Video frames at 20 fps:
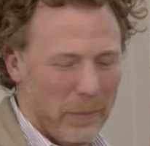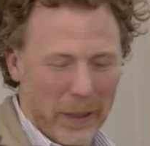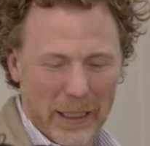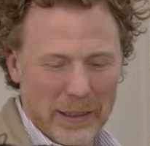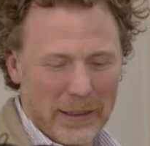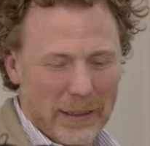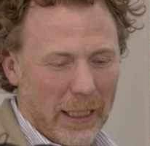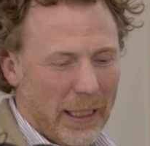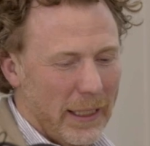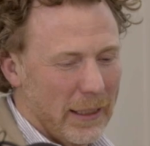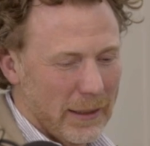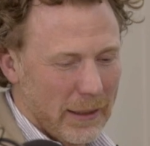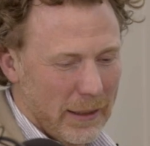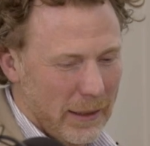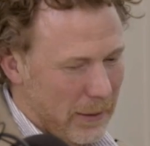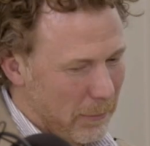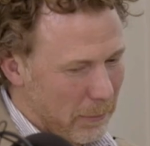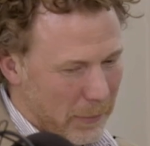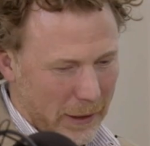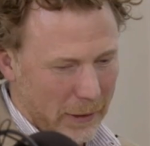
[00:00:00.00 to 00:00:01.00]
It's
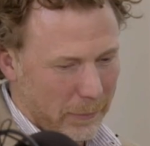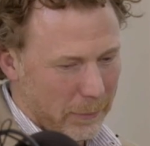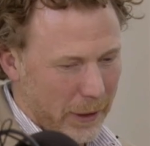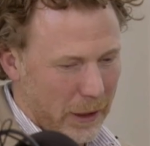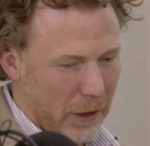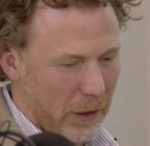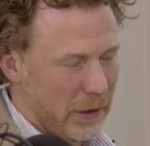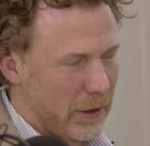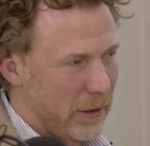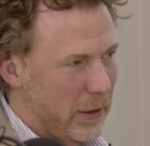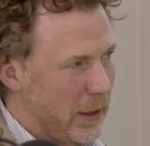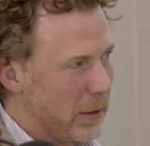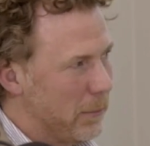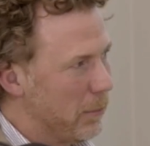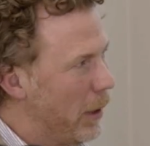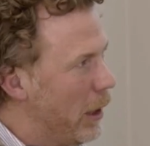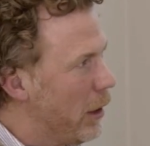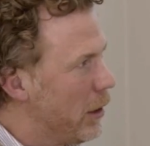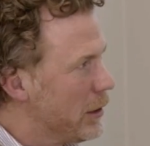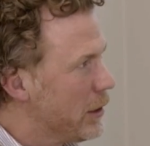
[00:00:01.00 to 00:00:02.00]
nice. Because
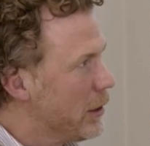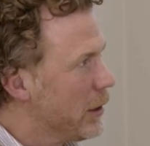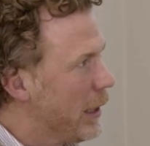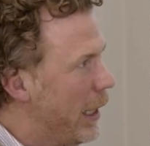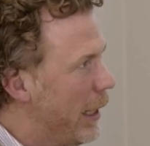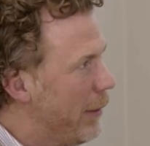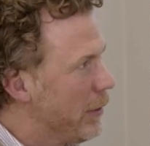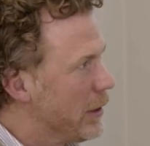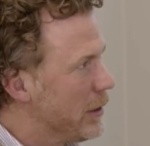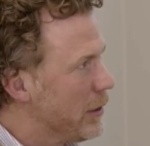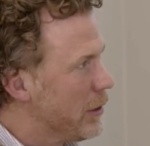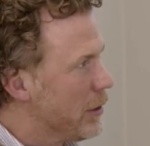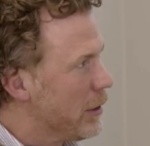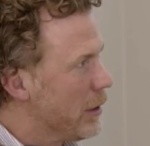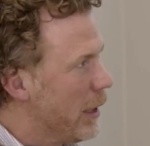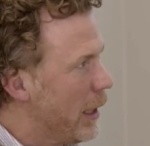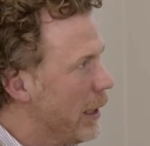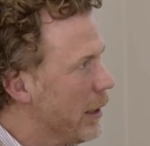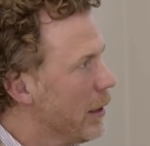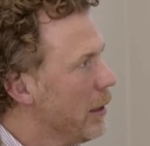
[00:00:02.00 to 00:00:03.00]
it also gave
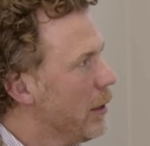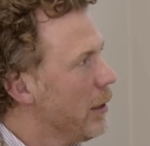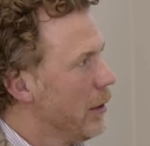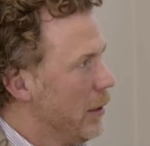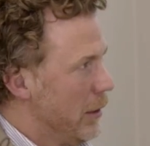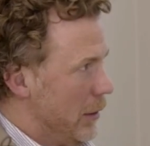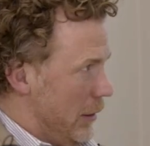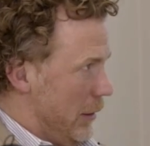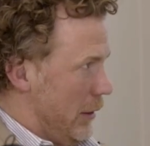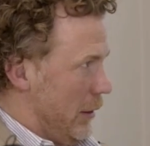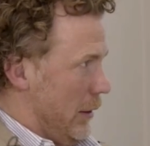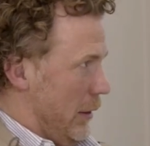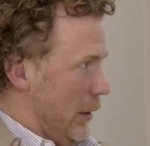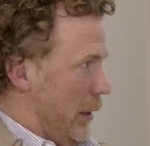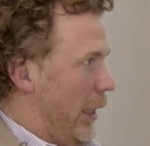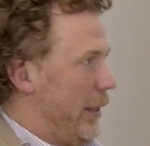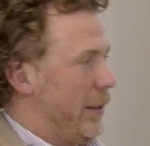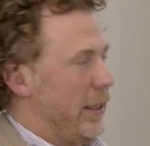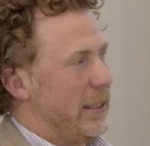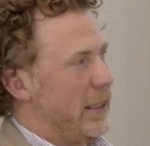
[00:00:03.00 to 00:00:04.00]
us like.
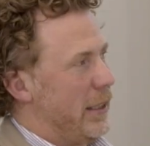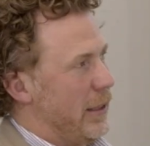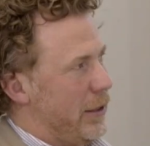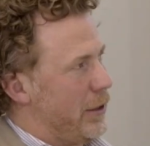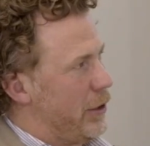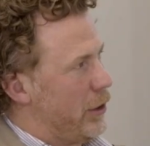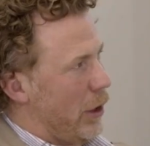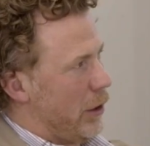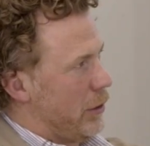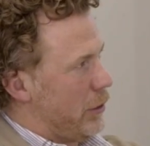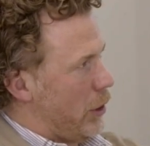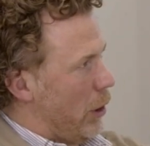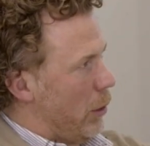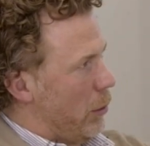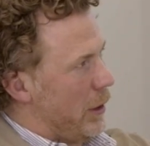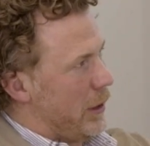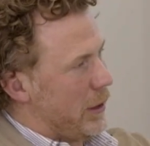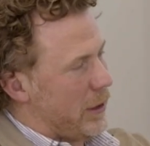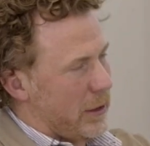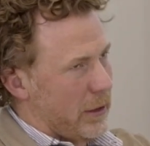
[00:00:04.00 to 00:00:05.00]
And this is
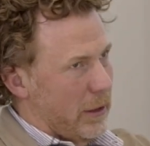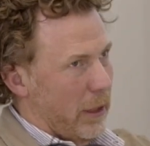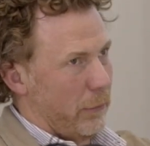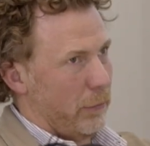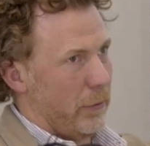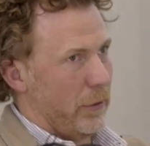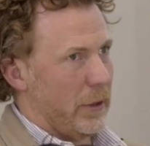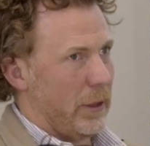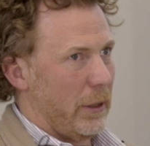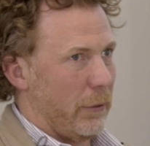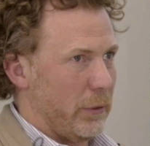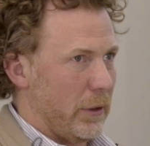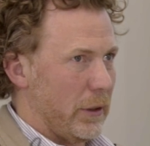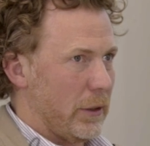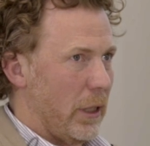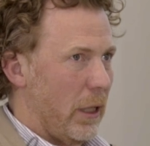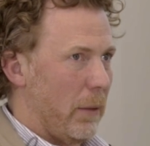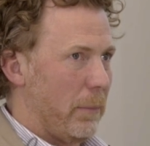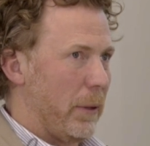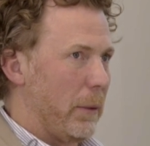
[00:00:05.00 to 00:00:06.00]
totally
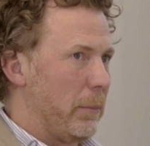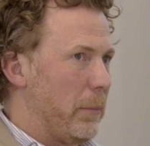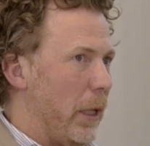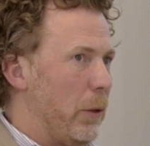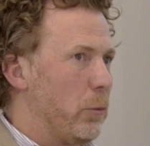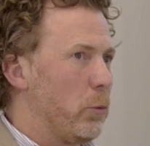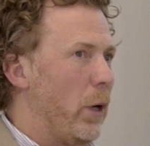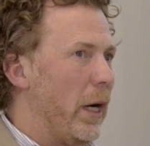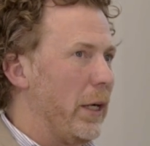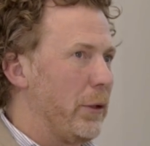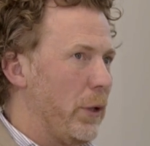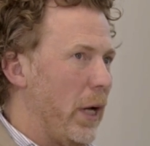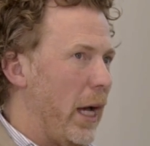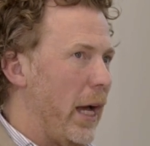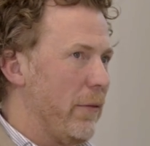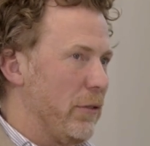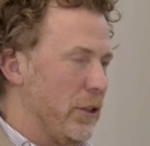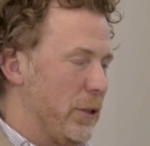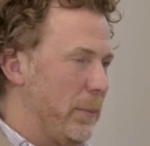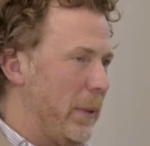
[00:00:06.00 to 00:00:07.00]
different topic, but why do you
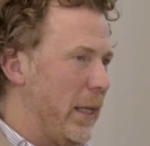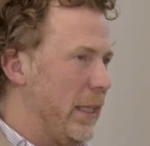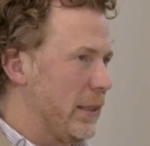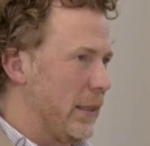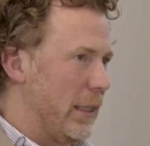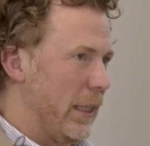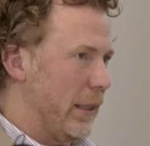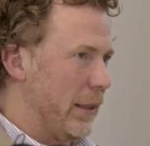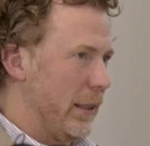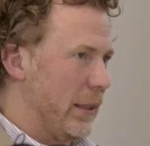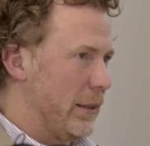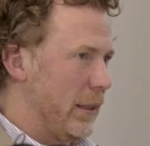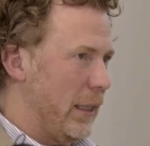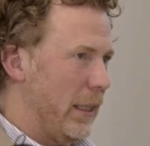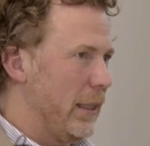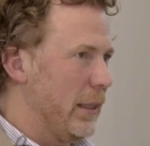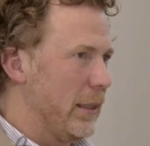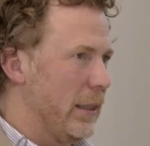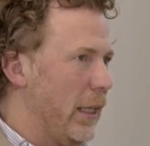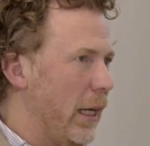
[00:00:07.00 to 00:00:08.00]
have a space like this?
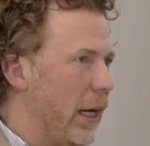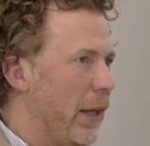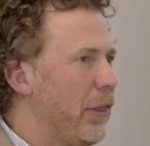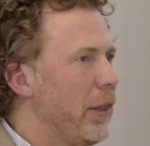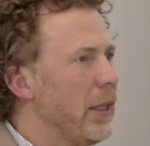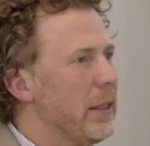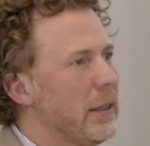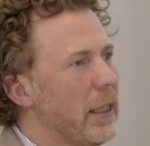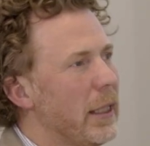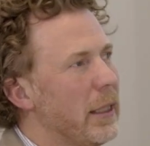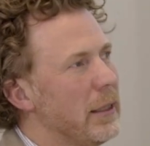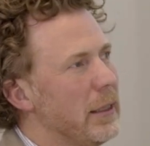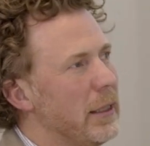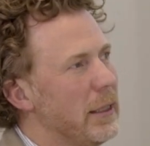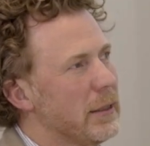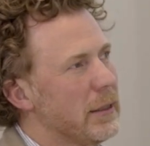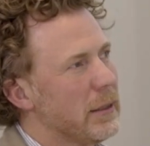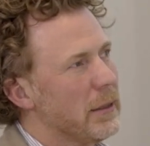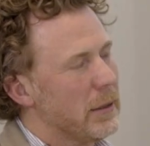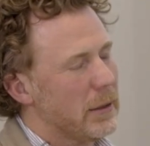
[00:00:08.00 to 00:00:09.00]
And I think that
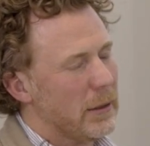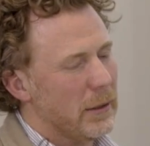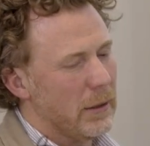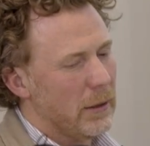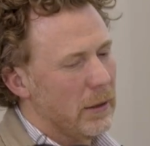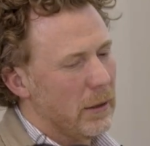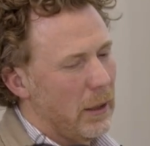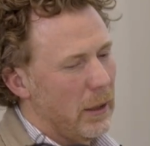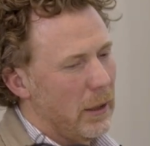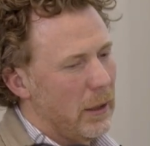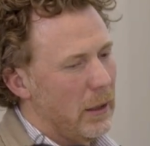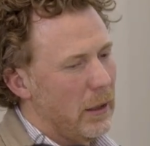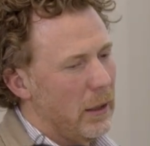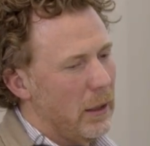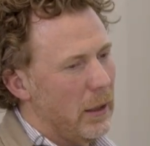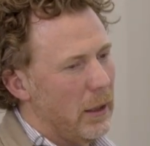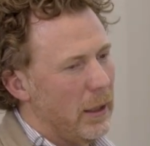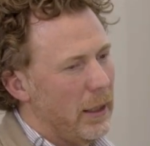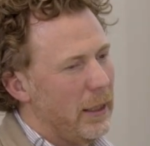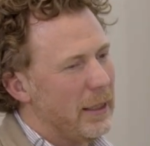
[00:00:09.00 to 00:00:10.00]

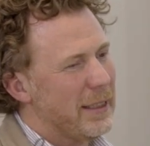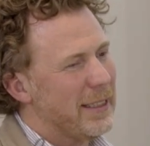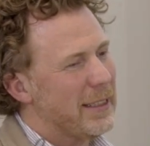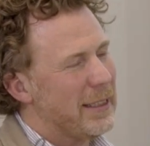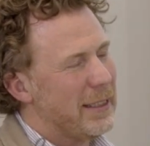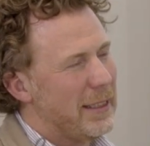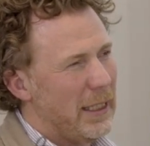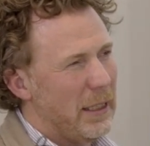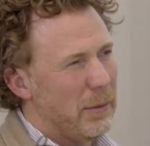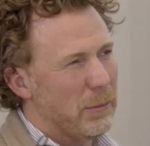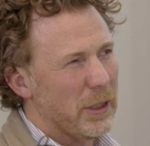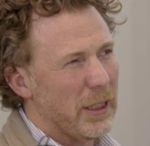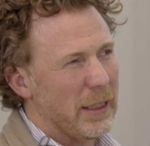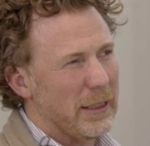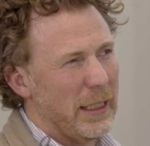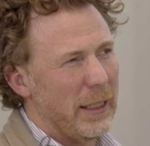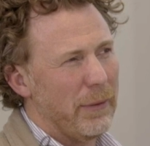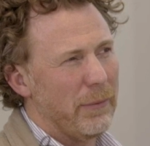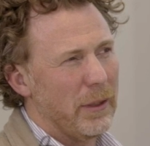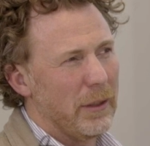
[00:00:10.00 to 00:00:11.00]
it seems
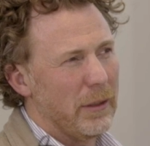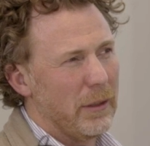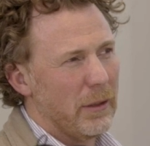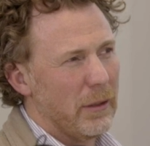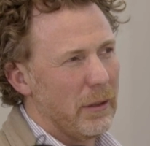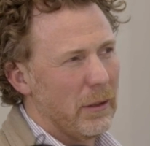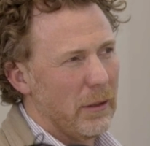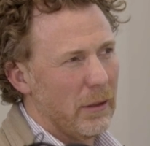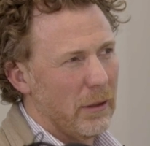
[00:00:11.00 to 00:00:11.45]
as even